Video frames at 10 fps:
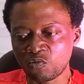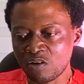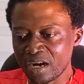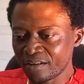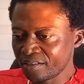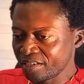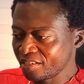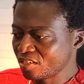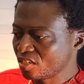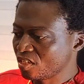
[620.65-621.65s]

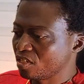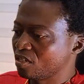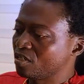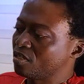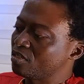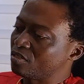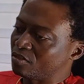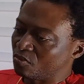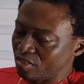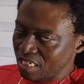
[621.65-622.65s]
inquiry,
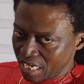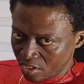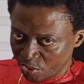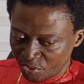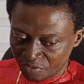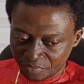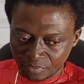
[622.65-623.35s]
we thank you.